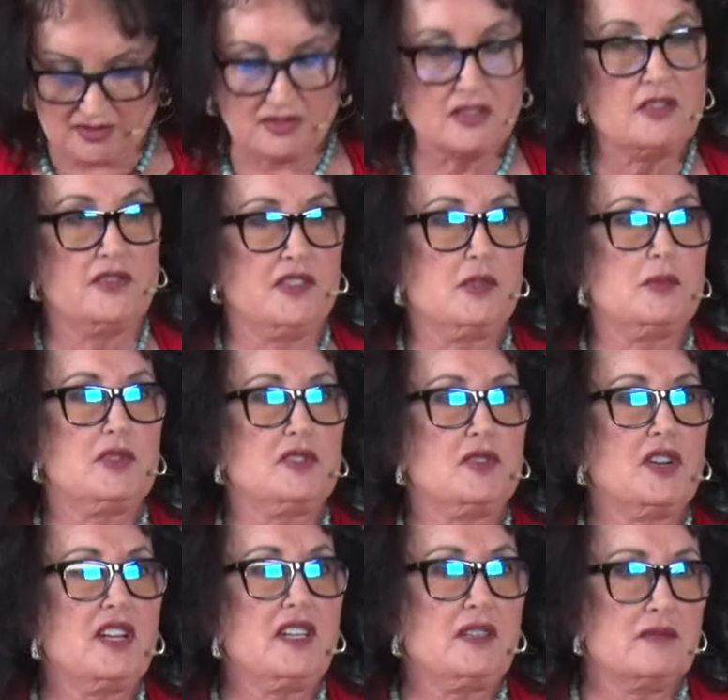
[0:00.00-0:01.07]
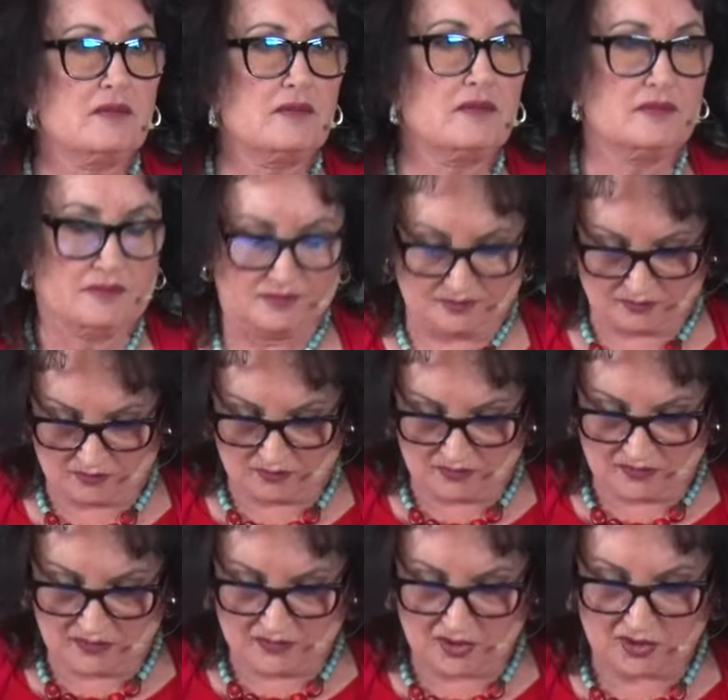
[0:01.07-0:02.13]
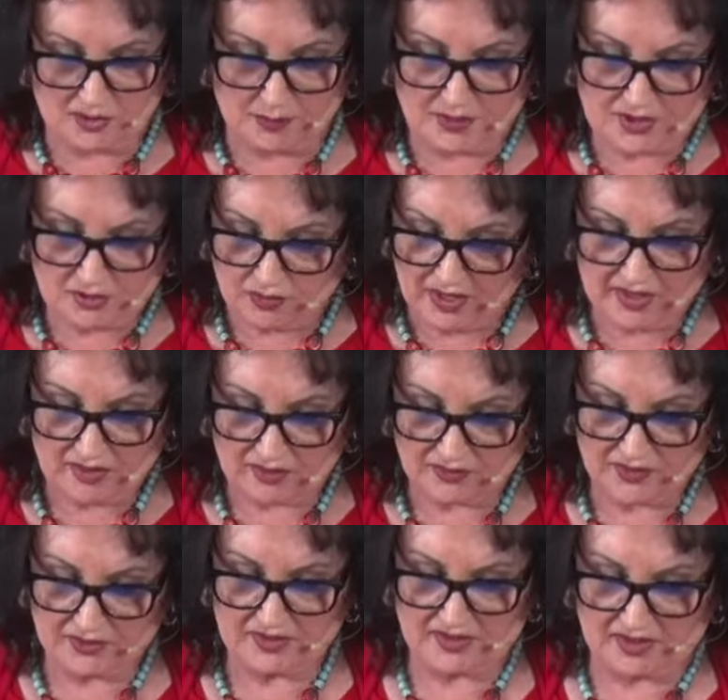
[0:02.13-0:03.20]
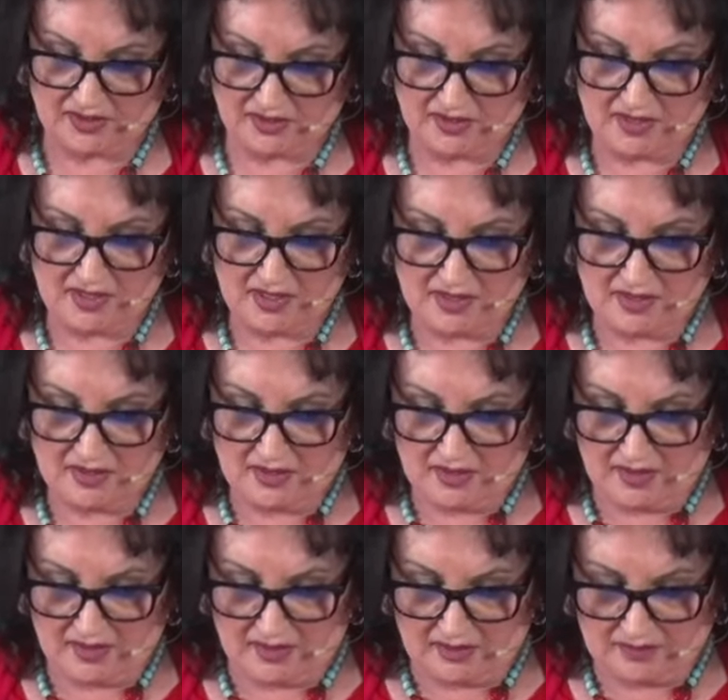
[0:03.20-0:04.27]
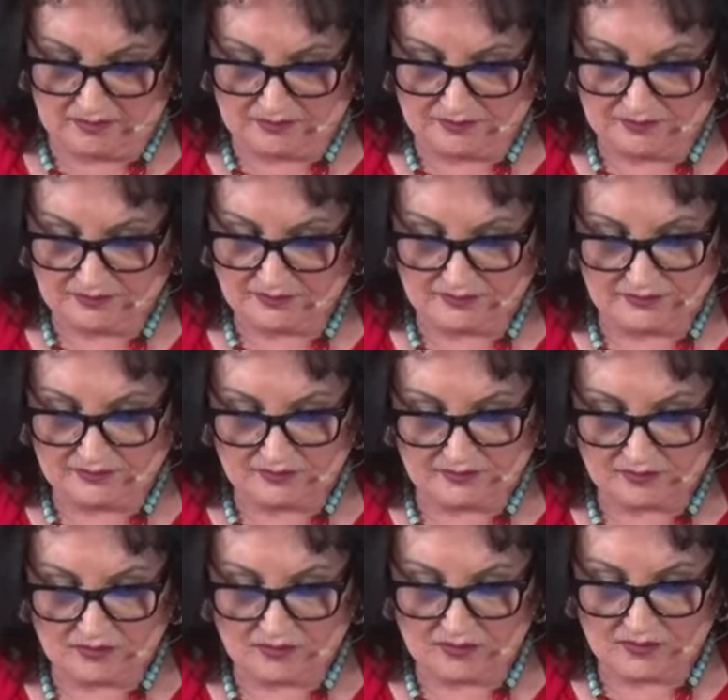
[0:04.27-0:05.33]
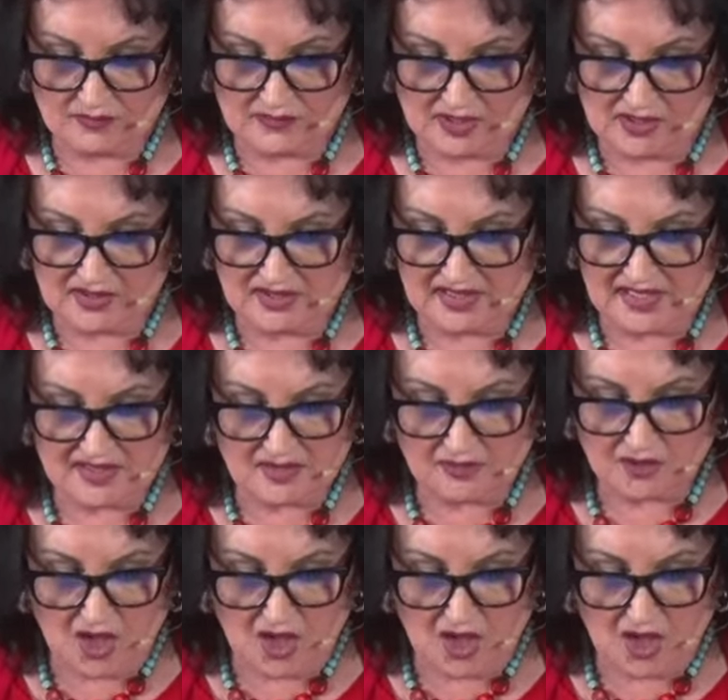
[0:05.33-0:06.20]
You feel betrayed. There's a betrayal. There's a, a, a sense of